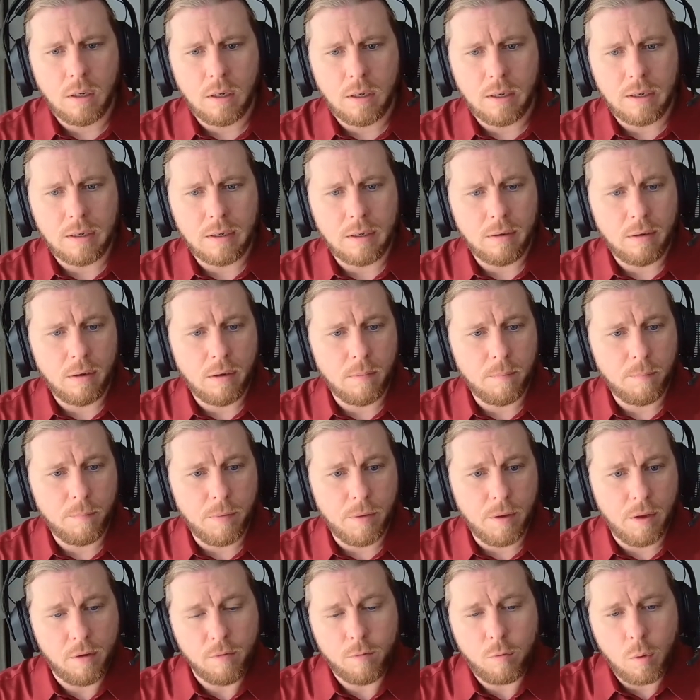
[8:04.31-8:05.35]

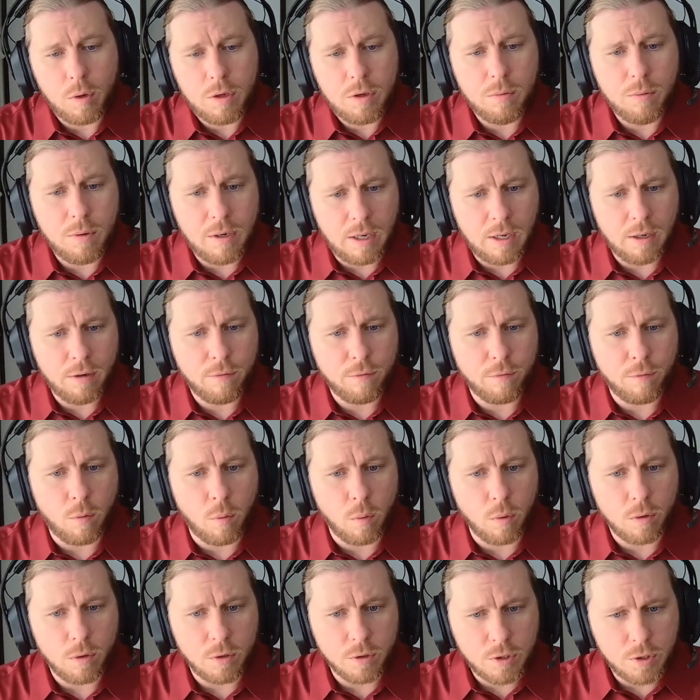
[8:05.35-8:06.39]
of what you need
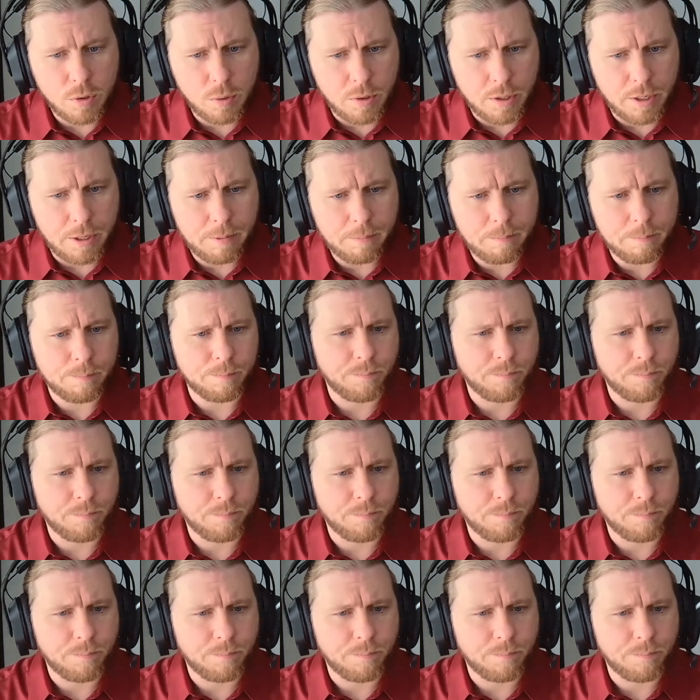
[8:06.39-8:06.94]
for your story.